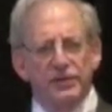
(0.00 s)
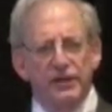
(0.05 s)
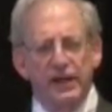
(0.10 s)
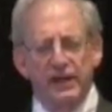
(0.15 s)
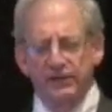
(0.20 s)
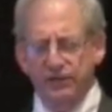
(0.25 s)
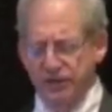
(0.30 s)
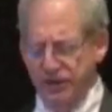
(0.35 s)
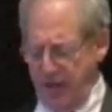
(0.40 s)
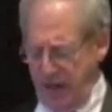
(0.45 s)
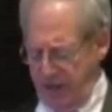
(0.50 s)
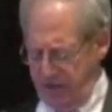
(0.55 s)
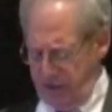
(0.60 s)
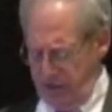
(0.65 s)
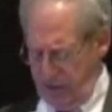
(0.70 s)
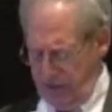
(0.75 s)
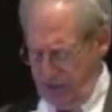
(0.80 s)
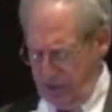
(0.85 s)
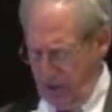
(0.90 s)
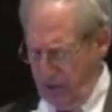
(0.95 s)
And
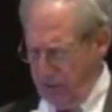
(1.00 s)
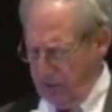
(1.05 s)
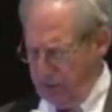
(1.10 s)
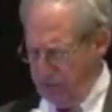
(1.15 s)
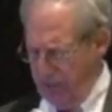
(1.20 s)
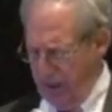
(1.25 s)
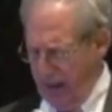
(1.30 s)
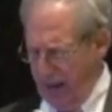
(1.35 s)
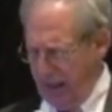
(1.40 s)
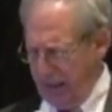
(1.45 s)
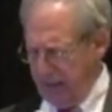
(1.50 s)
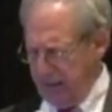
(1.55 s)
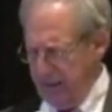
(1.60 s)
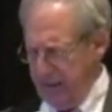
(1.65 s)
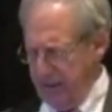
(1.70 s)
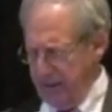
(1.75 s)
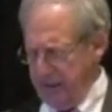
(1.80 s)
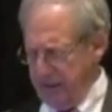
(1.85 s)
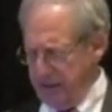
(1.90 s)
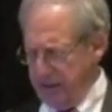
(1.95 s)
NCHS goes back
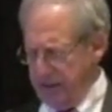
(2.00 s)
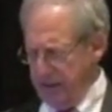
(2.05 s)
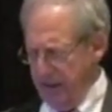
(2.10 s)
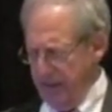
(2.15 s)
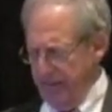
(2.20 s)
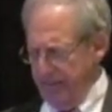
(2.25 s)
these